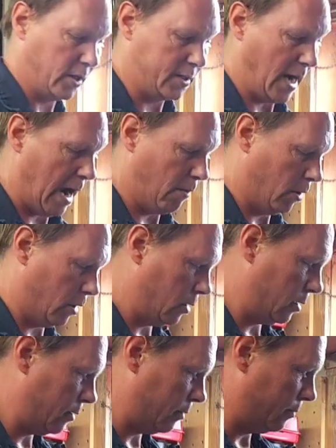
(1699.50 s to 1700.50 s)
a towel.
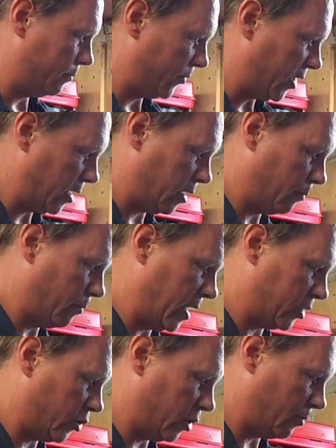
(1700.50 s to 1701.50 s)
Make
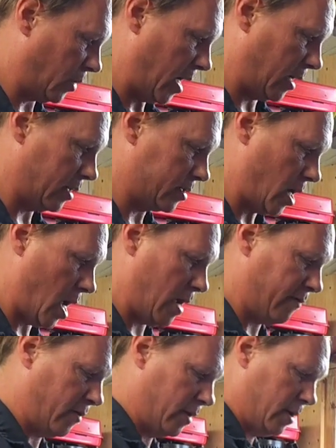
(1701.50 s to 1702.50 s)
sure your brake is off,